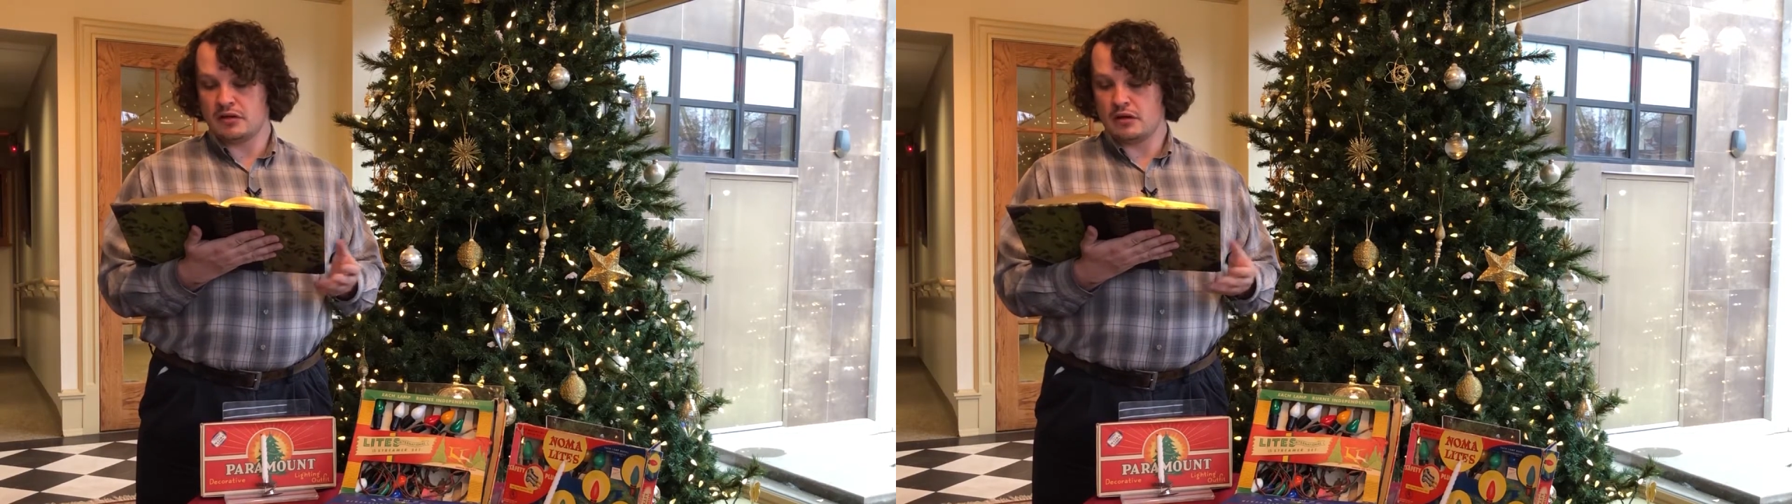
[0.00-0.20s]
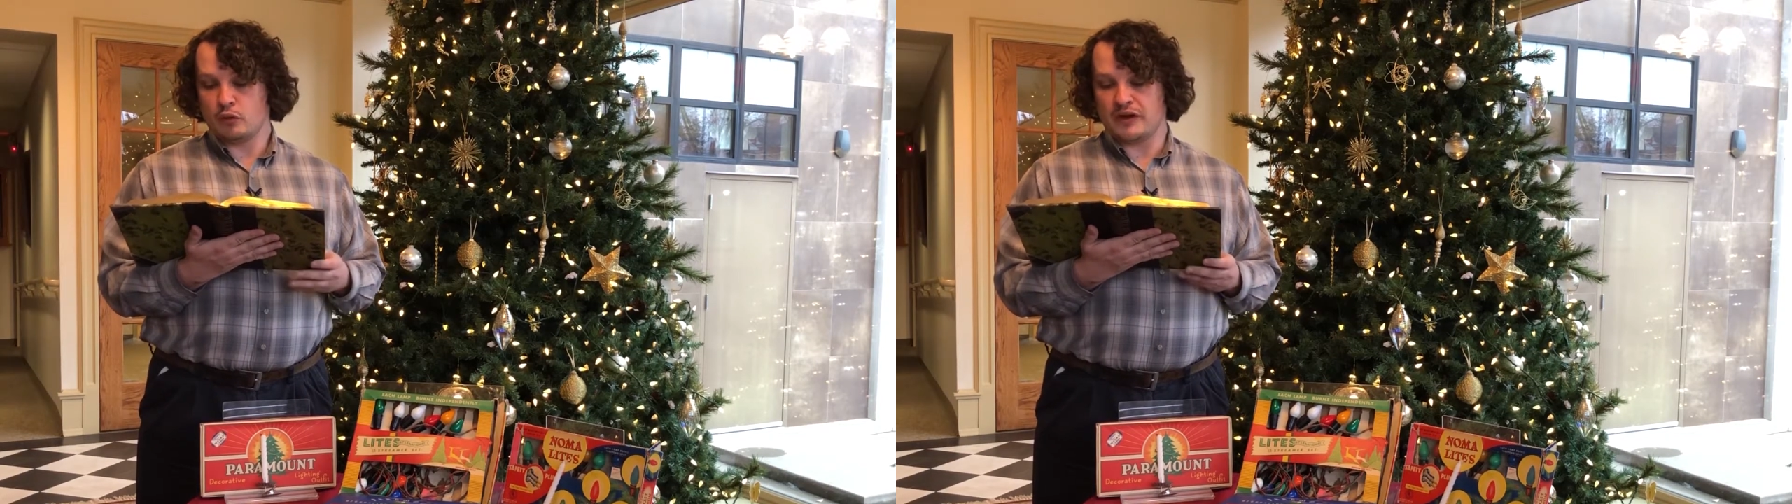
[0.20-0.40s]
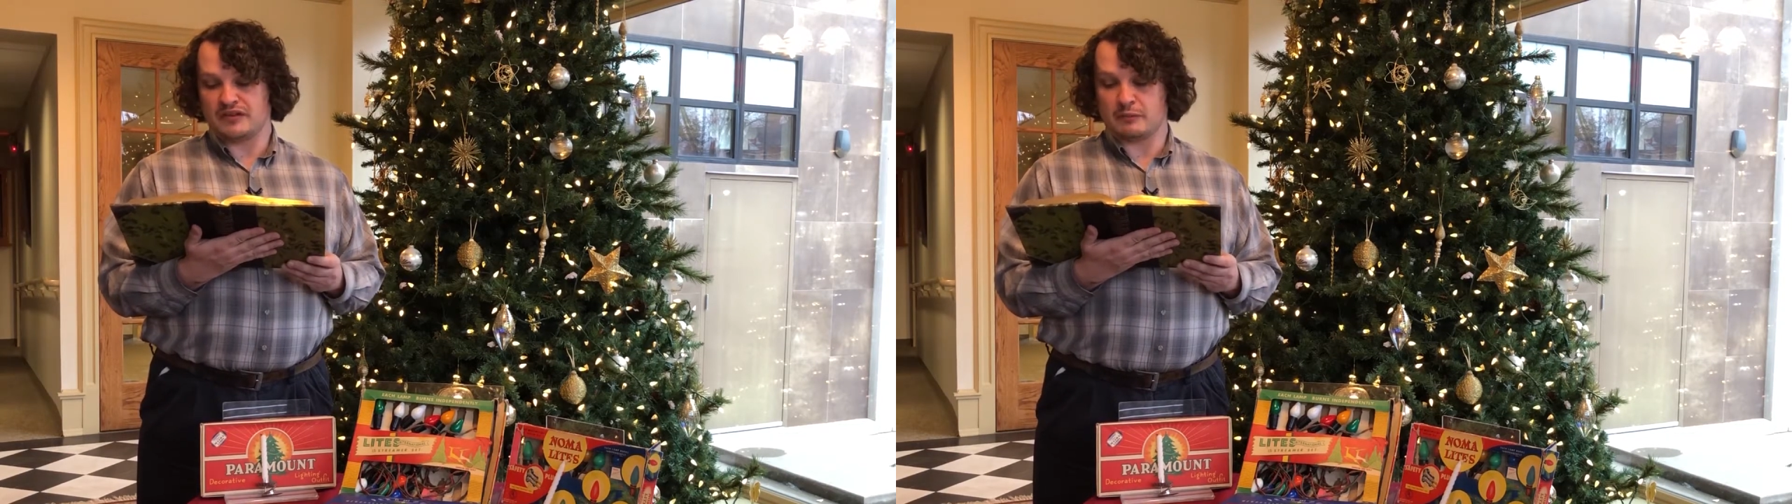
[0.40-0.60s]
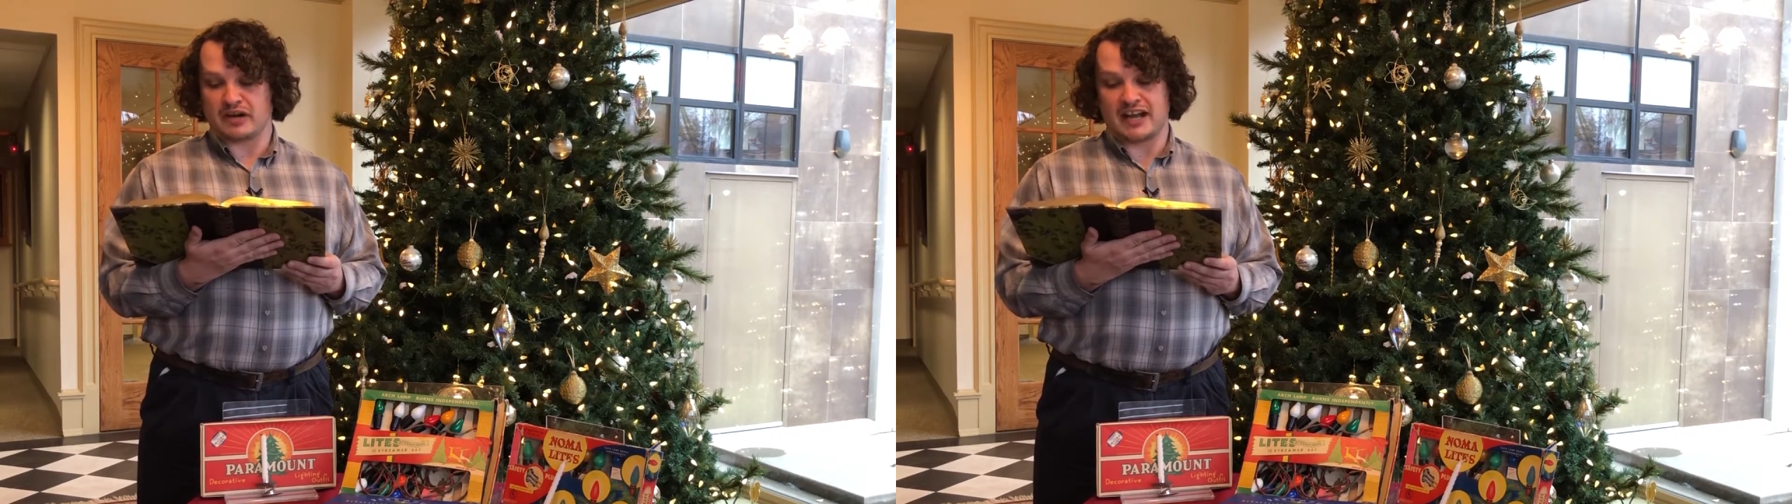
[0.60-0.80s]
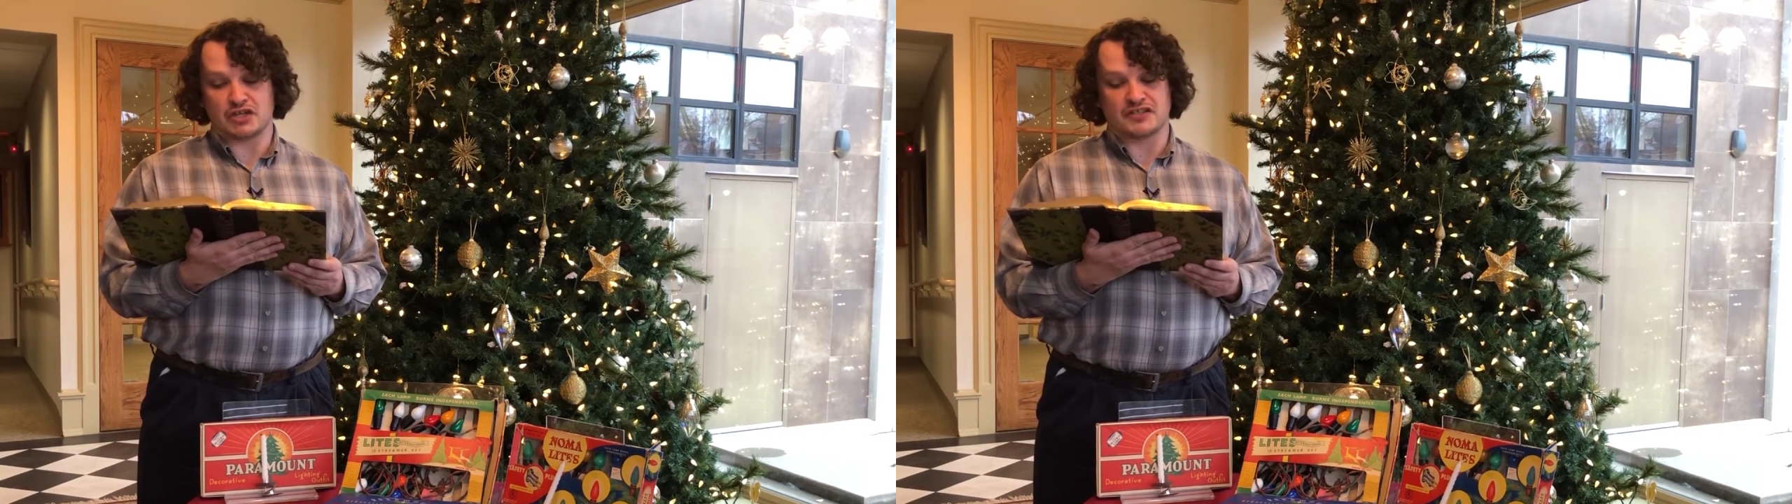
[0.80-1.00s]
with the
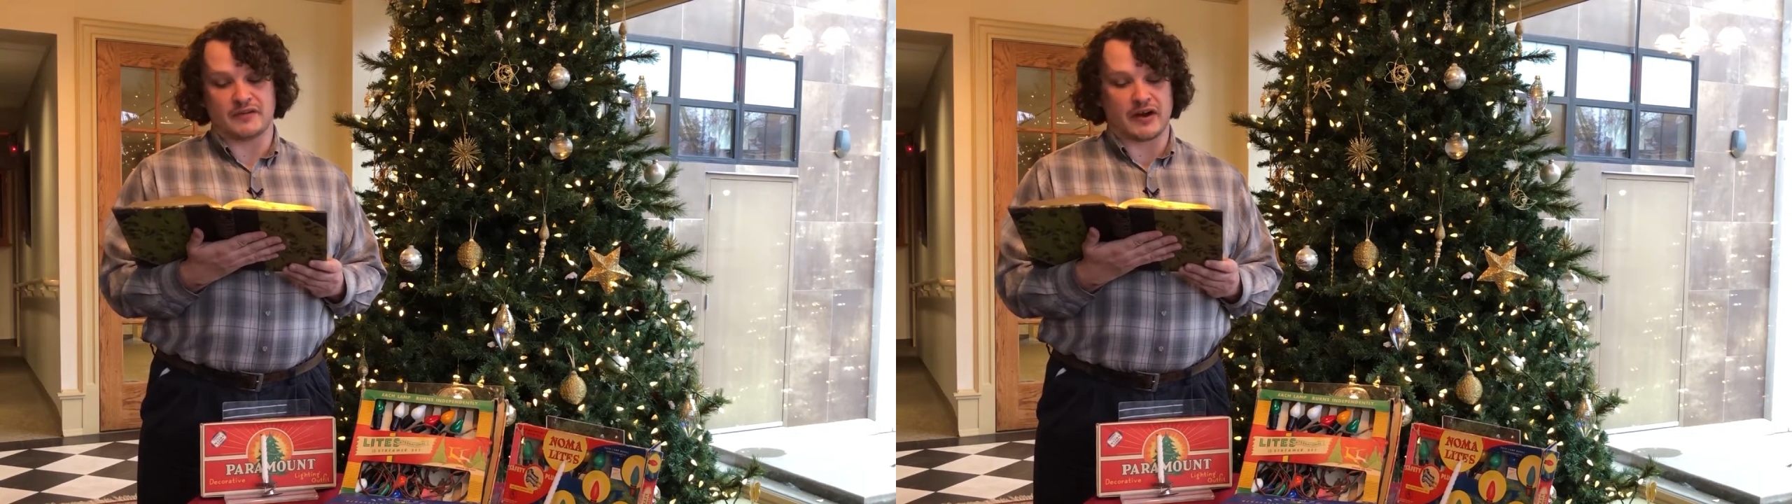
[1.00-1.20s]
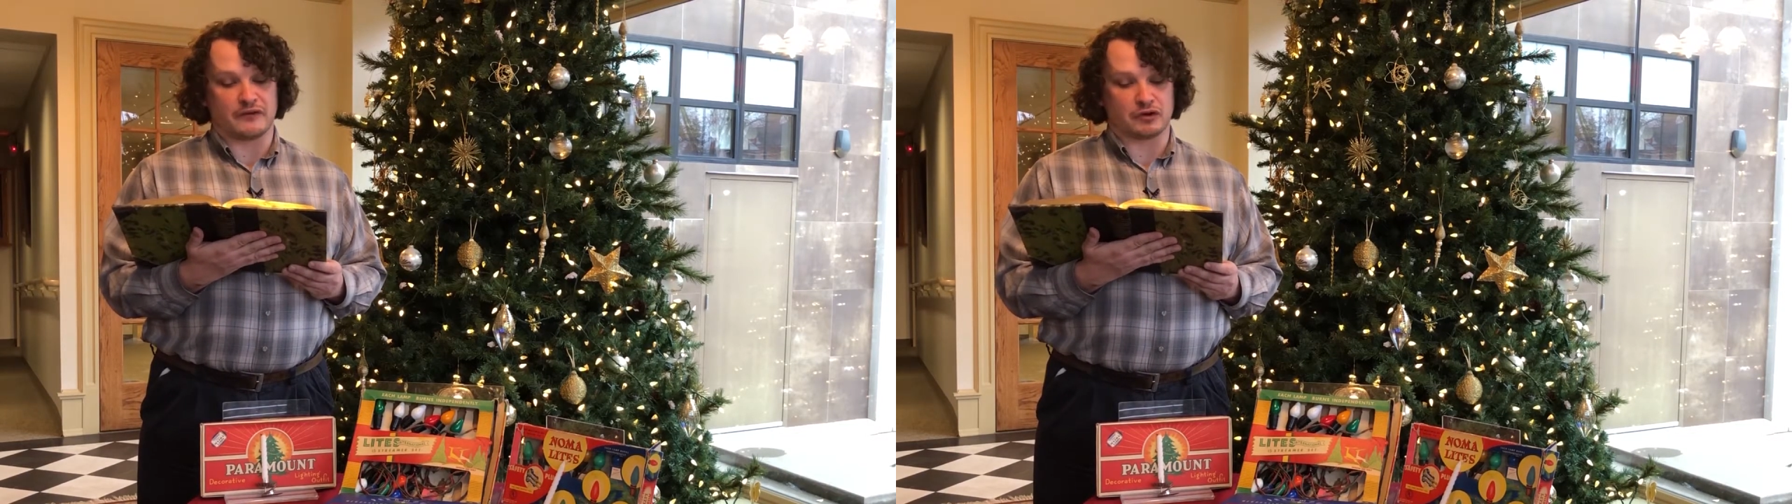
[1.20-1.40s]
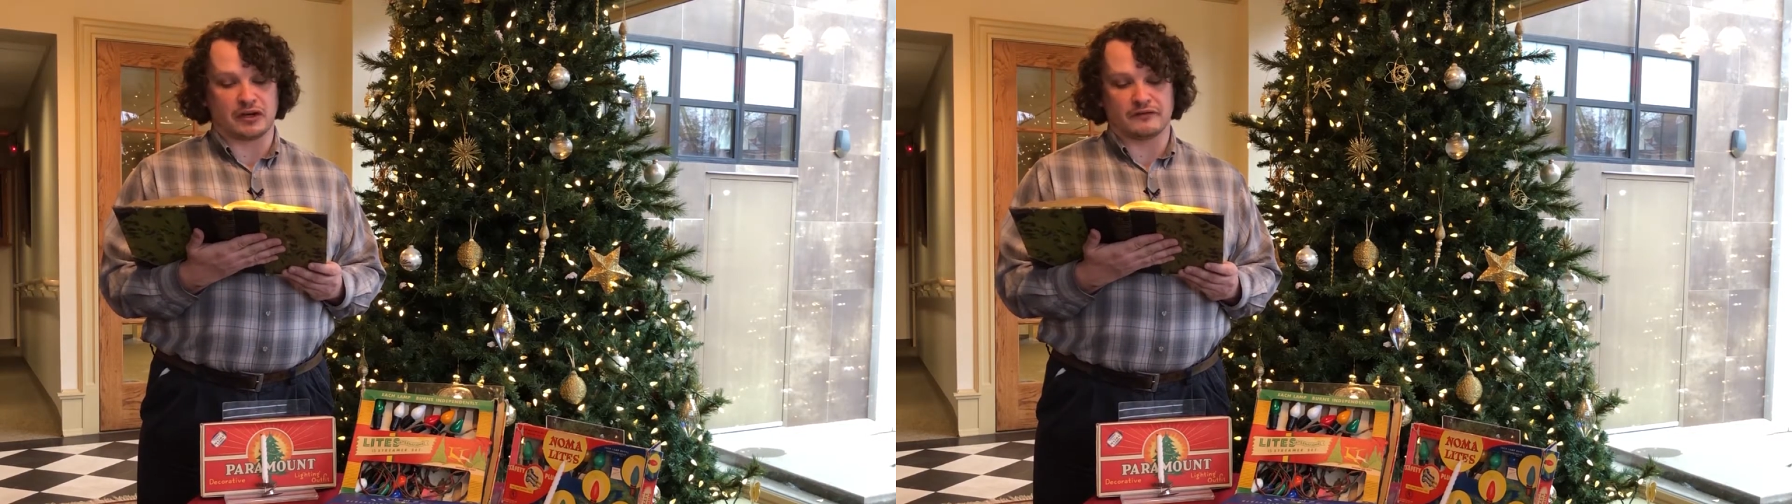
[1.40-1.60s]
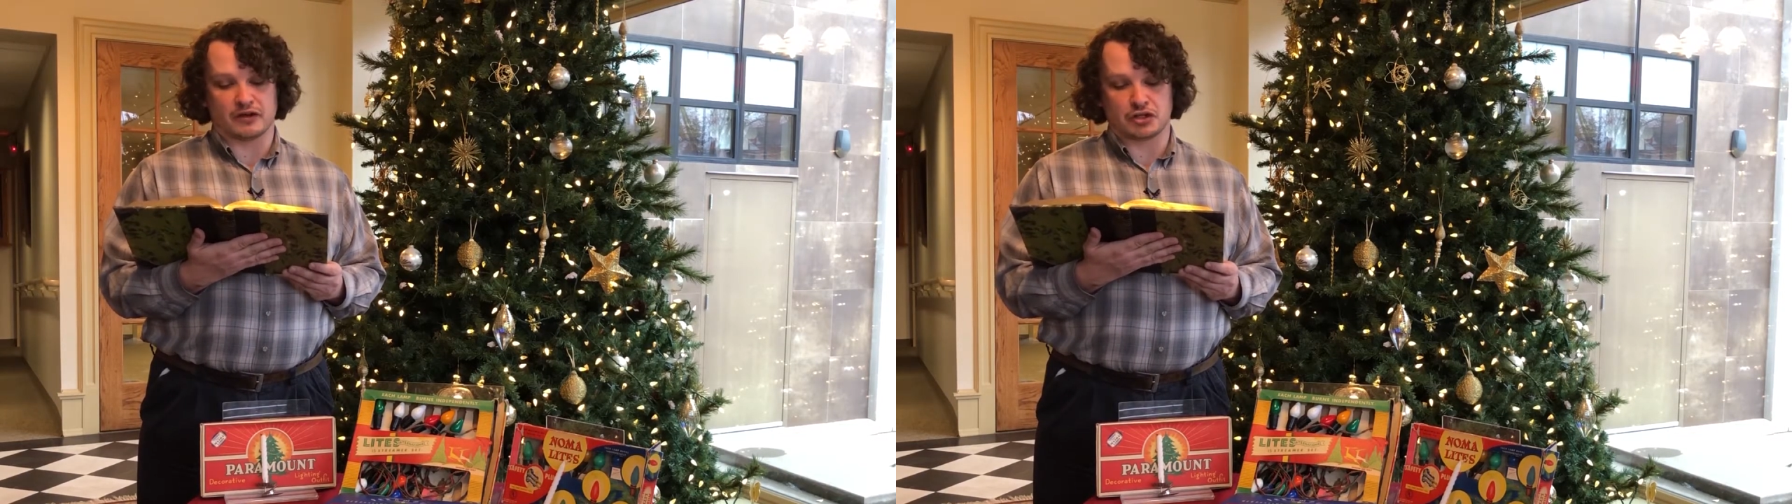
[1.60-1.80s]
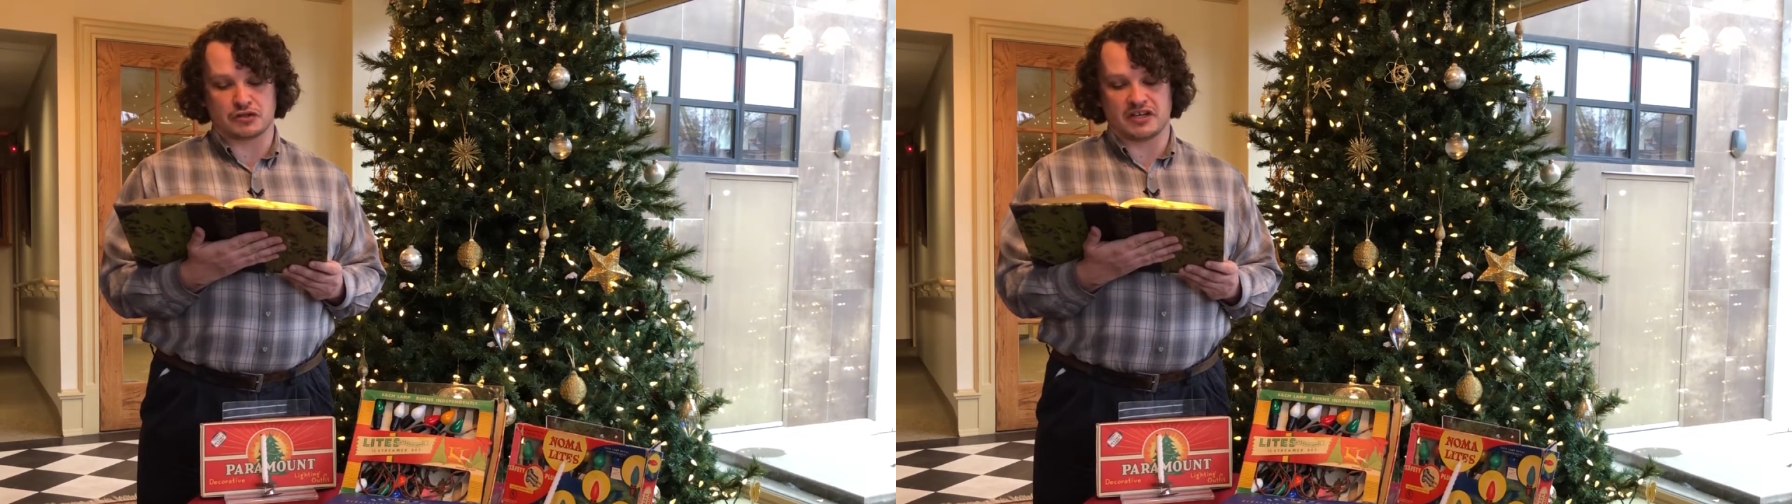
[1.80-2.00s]
branches of evergreen fir
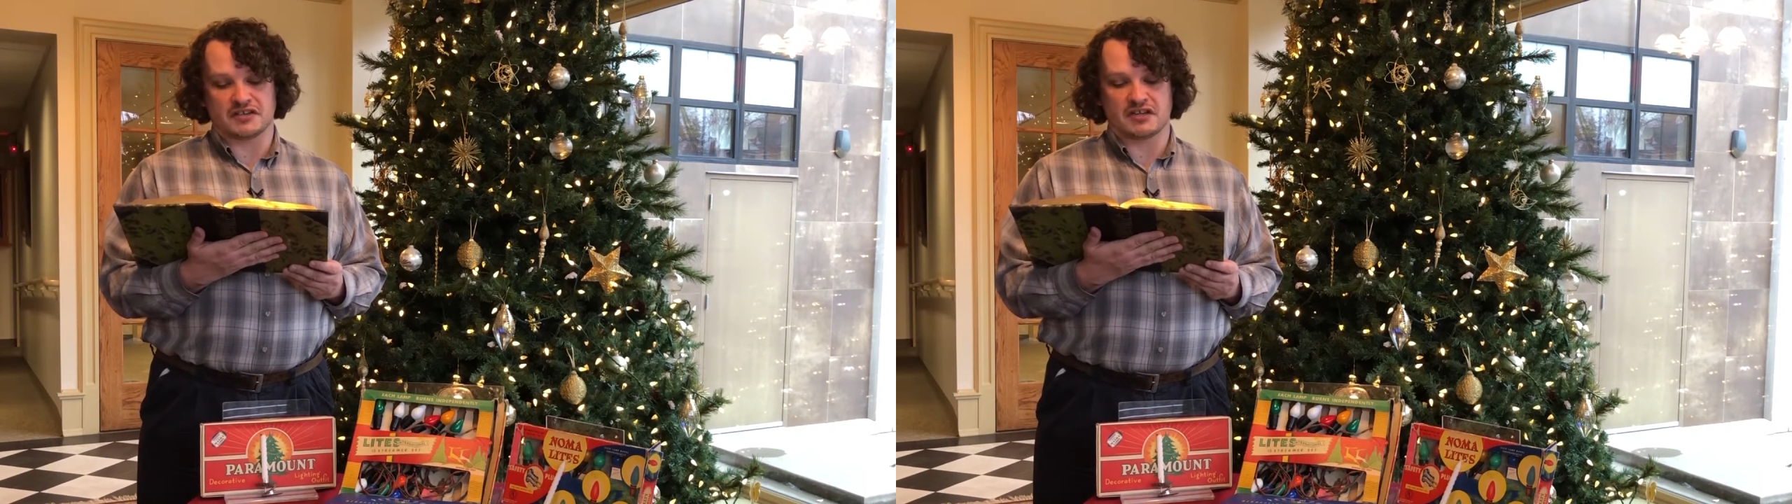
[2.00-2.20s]
trees